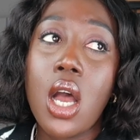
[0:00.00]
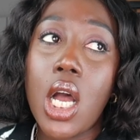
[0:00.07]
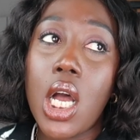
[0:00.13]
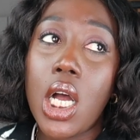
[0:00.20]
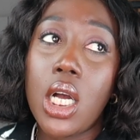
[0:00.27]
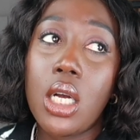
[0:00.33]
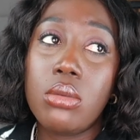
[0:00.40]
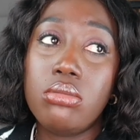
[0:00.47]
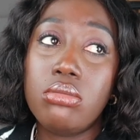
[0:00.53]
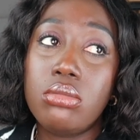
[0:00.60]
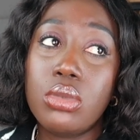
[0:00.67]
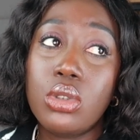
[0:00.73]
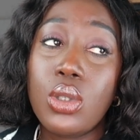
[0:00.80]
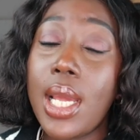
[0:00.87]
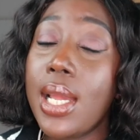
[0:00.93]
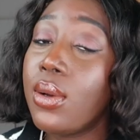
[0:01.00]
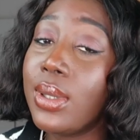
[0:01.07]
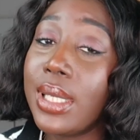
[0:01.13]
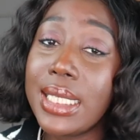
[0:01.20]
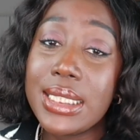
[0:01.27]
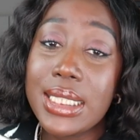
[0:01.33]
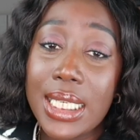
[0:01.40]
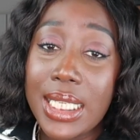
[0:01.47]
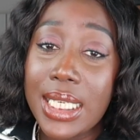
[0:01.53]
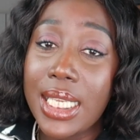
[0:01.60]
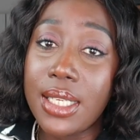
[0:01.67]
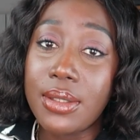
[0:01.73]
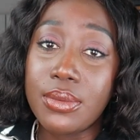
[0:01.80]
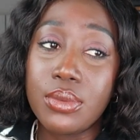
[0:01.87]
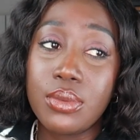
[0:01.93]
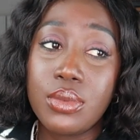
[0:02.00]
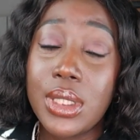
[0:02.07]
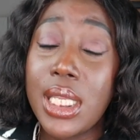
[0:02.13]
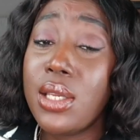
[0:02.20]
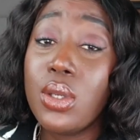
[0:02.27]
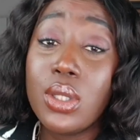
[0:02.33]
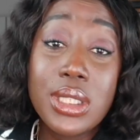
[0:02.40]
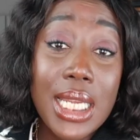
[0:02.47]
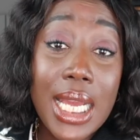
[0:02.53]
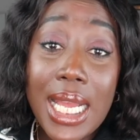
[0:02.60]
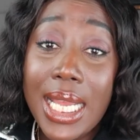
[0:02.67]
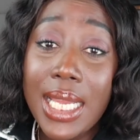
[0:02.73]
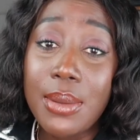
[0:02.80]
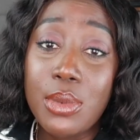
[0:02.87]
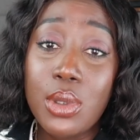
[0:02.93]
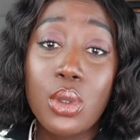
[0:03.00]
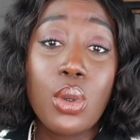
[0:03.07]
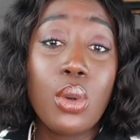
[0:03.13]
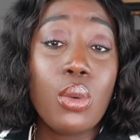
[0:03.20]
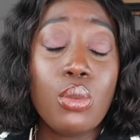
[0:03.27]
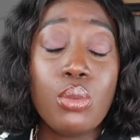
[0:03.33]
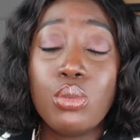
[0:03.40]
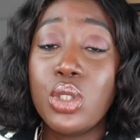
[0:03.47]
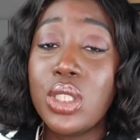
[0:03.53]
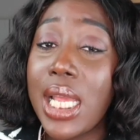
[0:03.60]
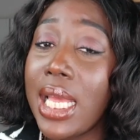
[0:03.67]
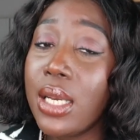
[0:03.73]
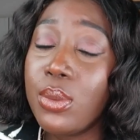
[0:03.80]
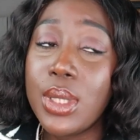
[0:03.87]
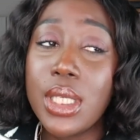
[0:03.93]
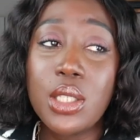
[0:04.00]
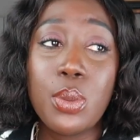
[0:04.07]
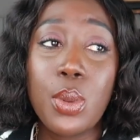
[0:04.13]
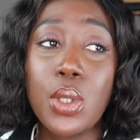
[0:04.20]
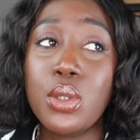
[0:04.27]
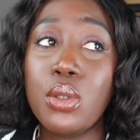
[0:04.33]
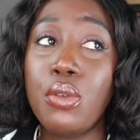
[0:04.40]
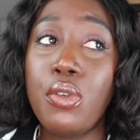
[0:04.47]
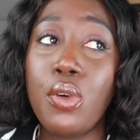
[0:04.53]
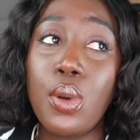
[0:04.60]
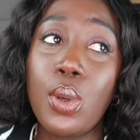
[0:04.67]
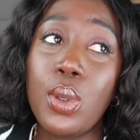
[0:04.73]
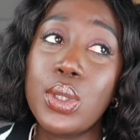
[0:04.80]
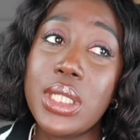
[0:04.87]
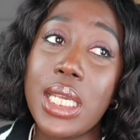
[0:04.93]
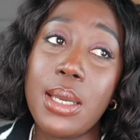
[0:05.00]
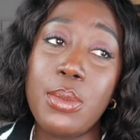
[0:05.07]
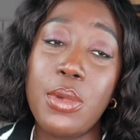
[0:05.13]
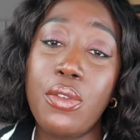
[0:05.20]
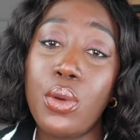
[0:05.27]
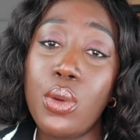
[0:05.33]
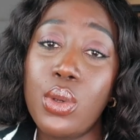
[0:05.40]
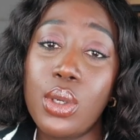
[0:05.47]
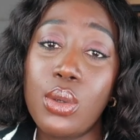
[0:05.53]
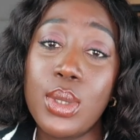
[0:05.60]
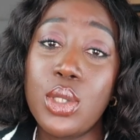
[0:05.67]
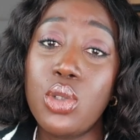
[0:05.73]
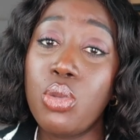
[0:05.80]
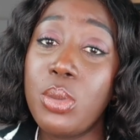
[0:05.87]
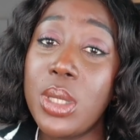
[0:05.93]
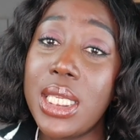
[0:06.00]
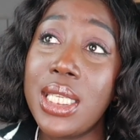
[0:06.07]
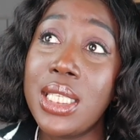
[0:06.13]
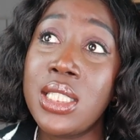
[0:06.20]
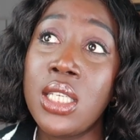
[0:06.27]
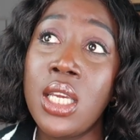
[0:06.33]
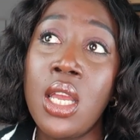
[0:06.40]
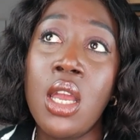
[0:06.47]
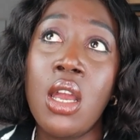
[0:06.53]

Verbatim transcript: um try online dating take your time you know chat with this person for a long time before you agree to meet